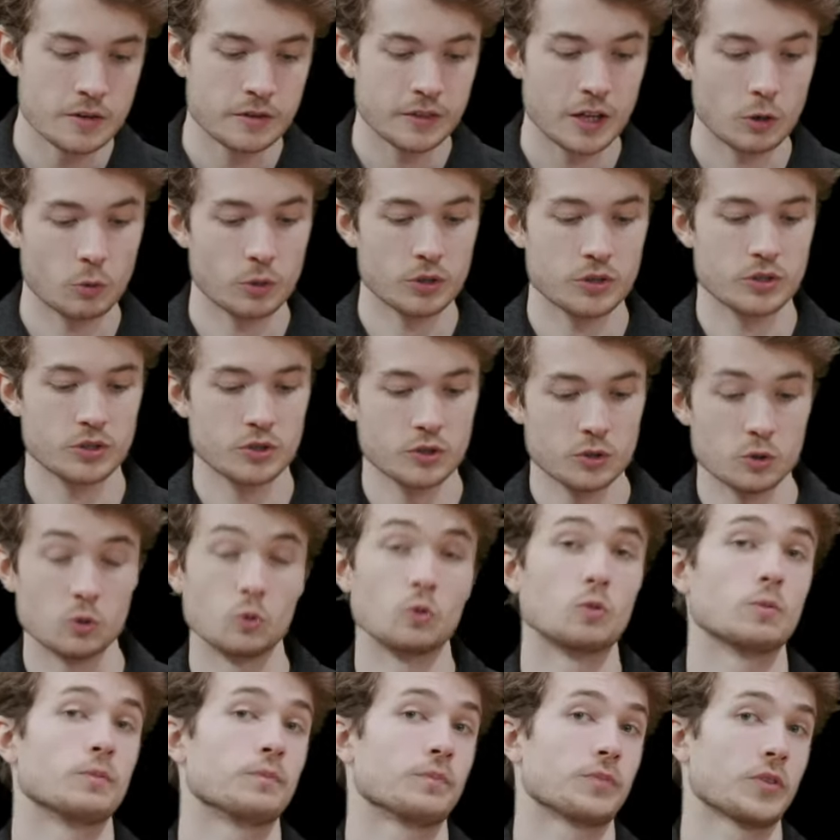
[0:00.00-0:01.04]
there were
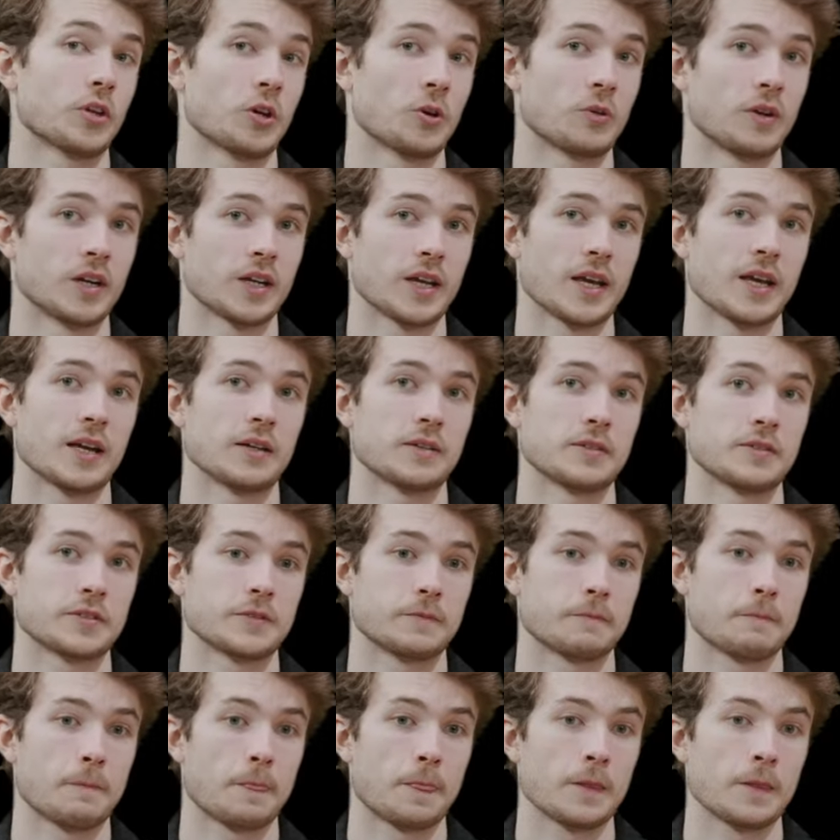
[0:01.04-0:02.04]
two hurricanes.